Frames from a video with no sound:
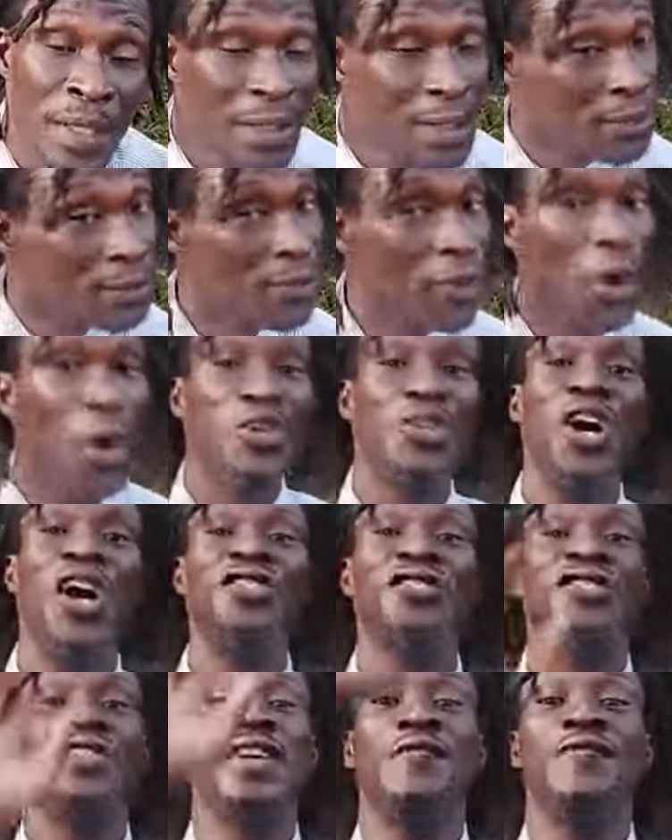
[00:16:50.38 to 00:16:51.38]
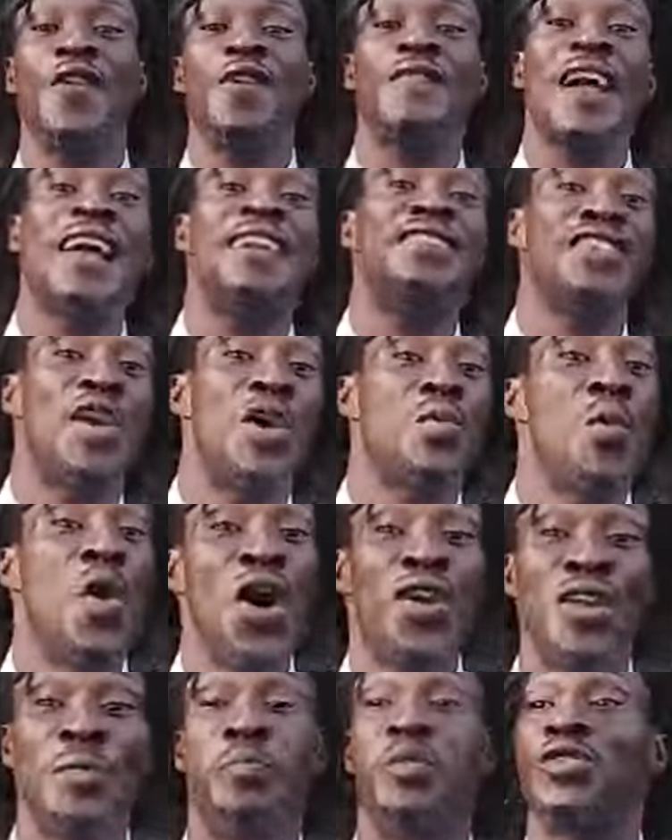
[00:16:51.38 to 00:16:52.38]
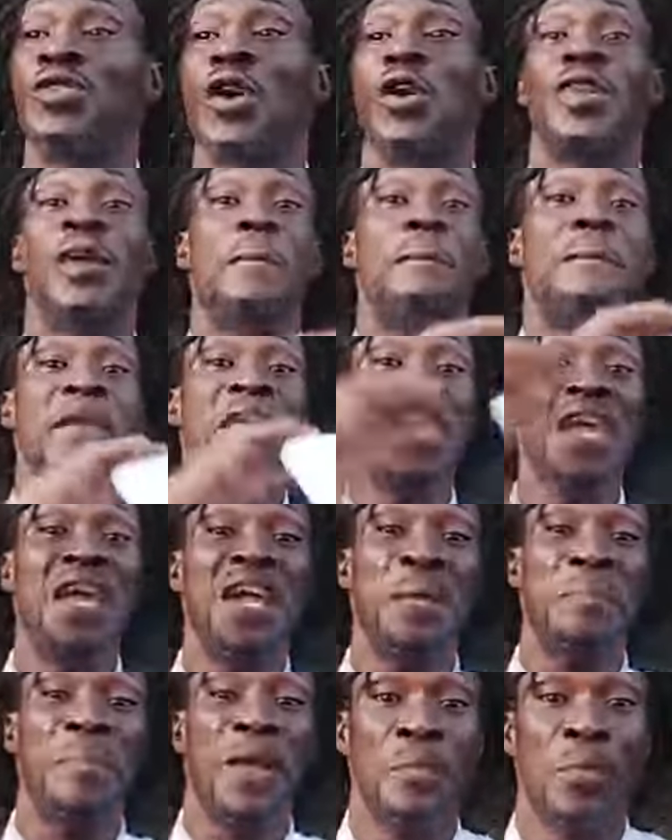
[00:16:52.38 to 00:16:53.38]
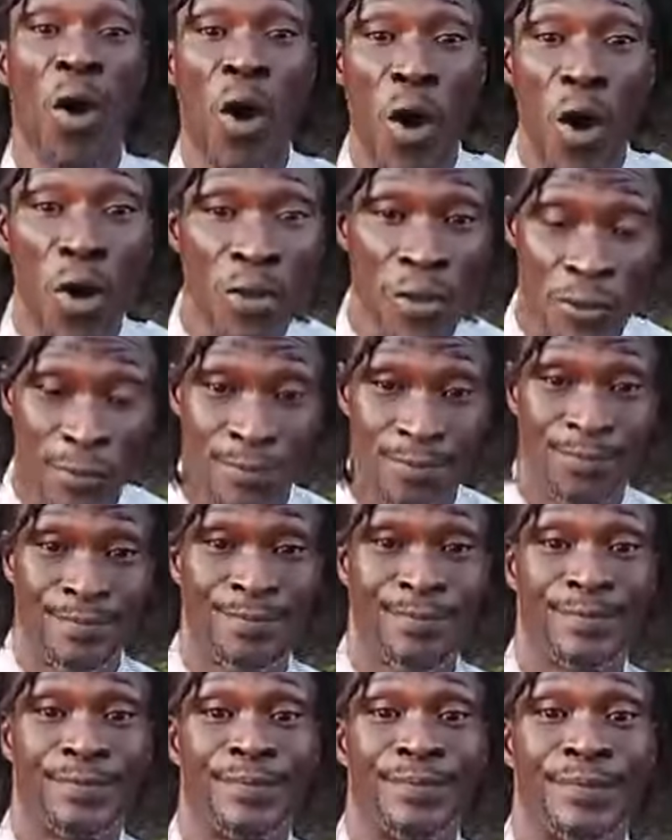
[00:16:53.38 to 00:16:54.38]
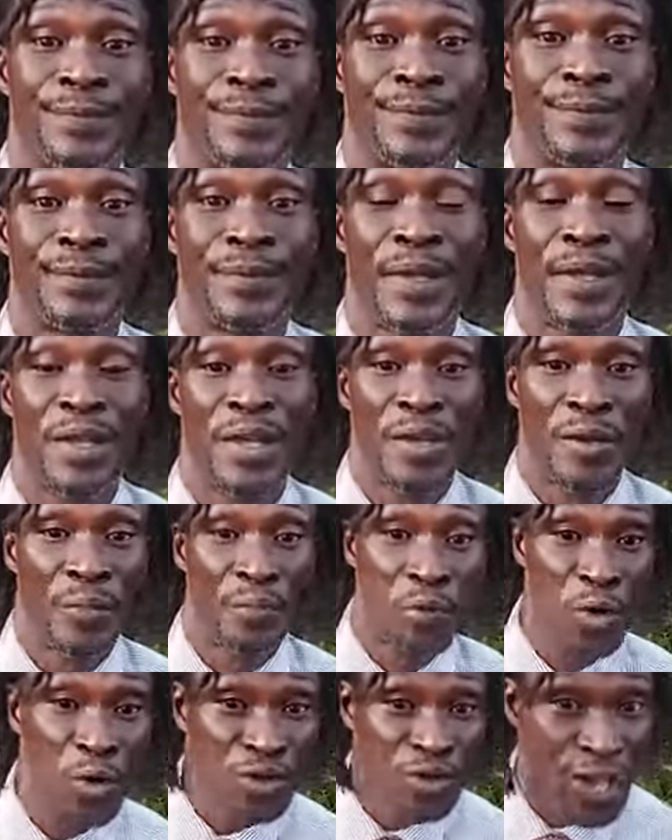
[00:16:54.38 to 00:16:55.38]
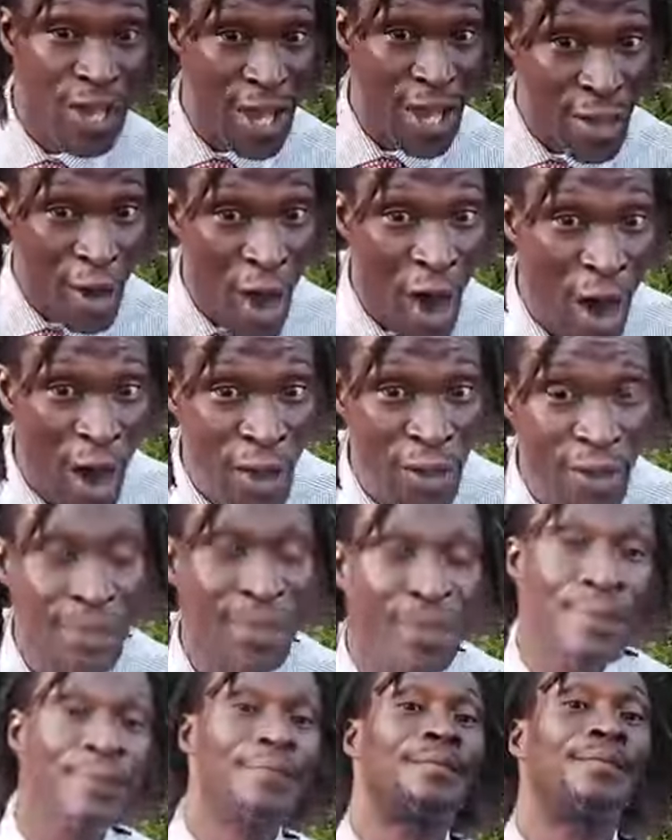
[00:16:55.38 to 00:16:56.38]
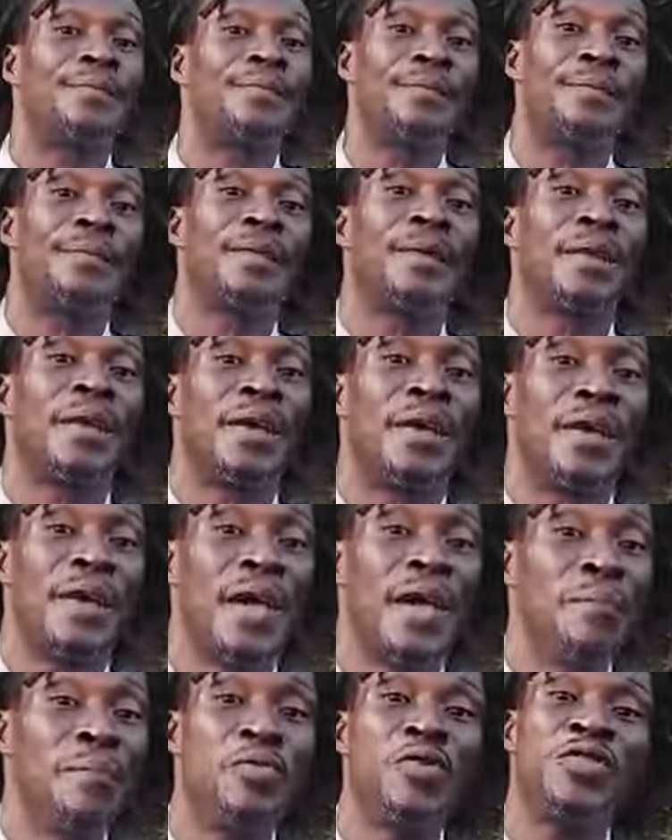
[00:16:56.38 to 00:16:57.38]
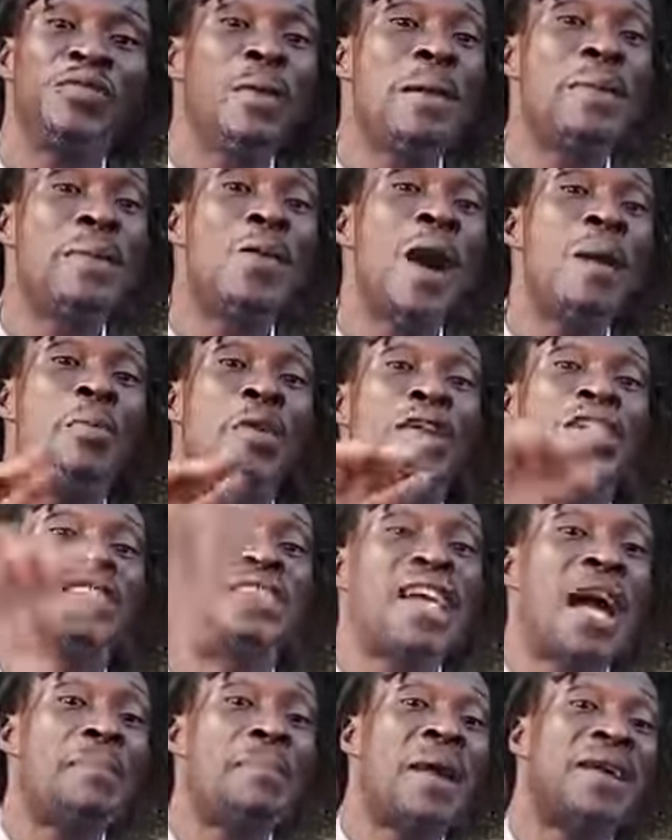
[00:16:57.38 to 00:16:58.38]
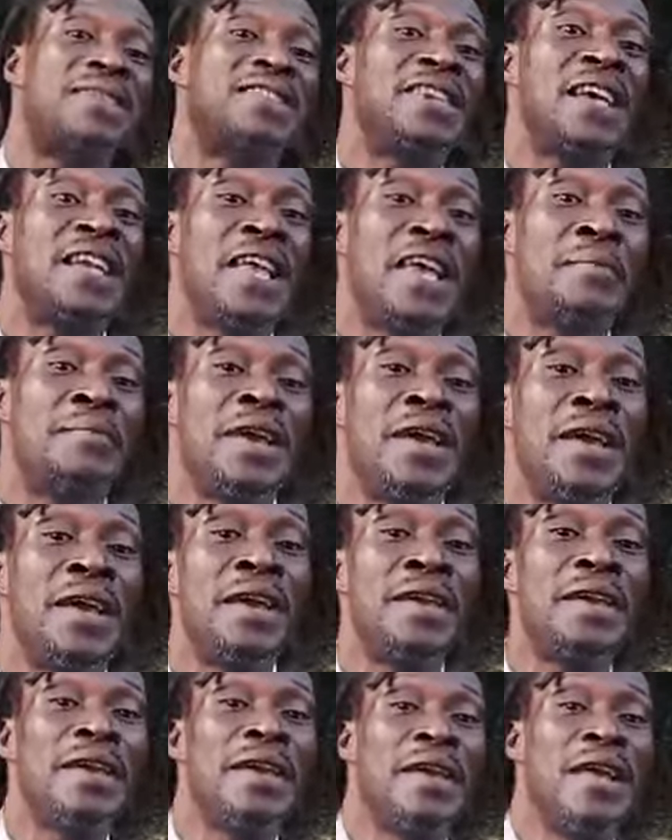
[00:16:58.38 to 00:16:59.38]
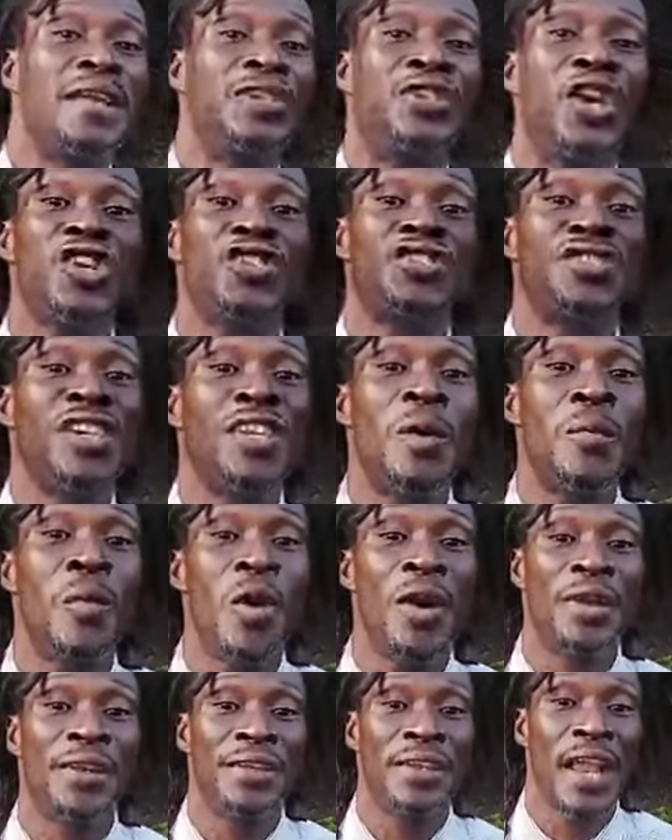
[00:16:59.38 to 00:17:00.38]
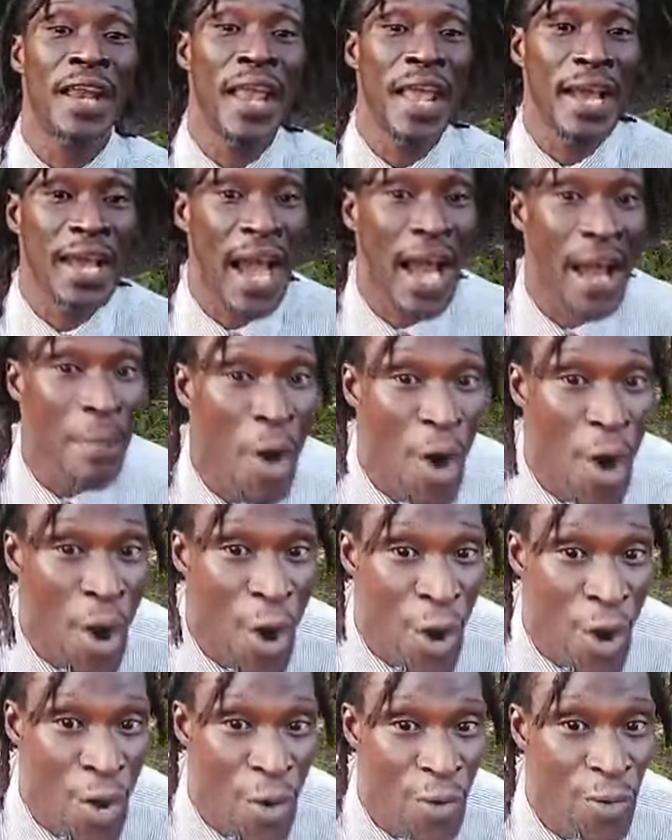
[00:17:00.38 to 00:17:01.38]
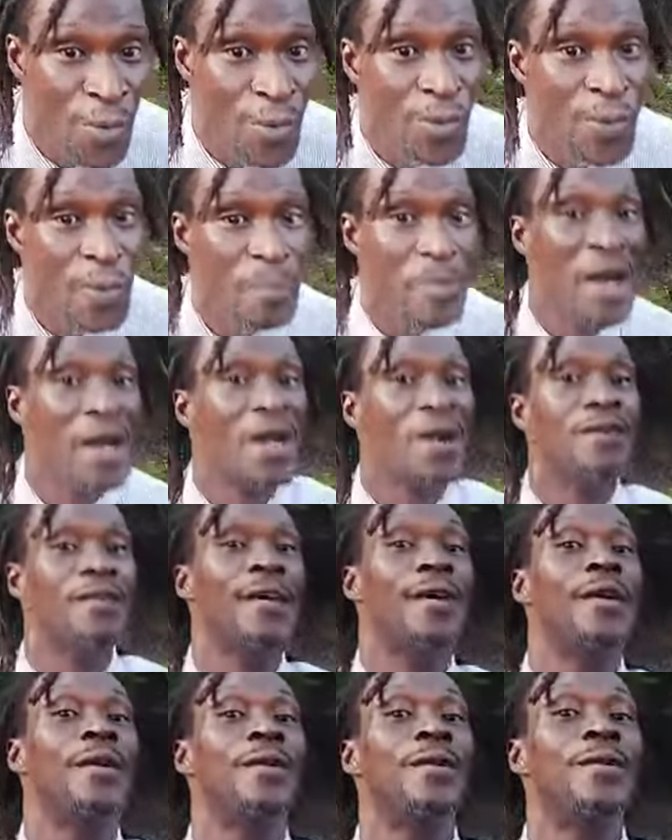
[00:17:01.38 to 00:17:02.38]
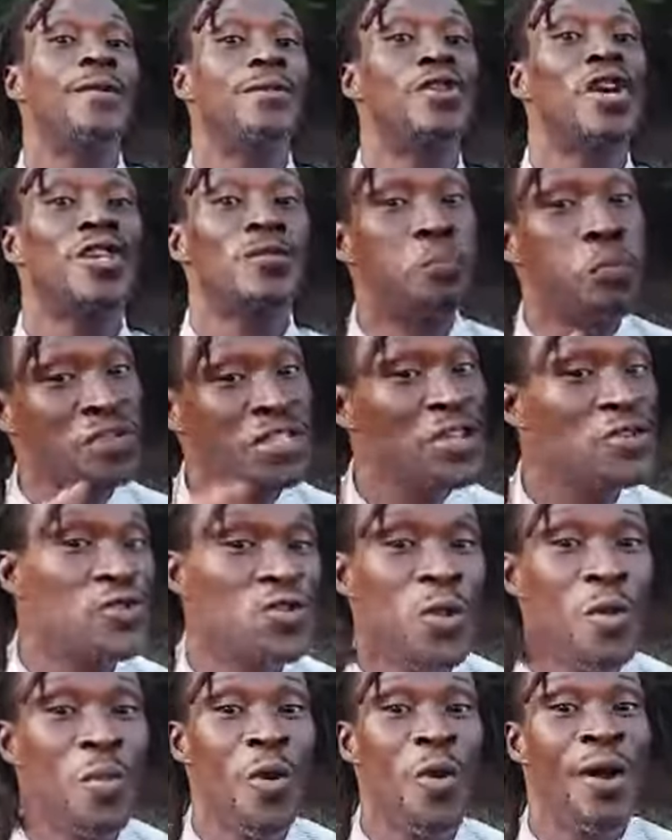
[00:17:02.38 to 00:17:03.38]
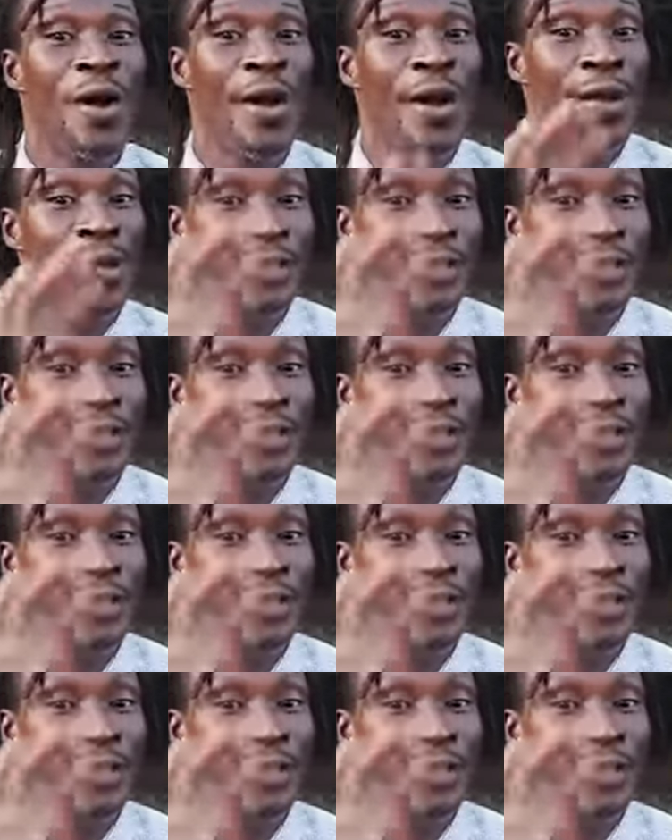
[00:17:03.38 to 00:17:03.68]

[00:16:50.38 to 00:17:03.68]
You go just need for write a word you put on a big billboard, put a gun, and put maybe one political party in him there, and just say no more. Then they come, oh, back Creole, just put us no more.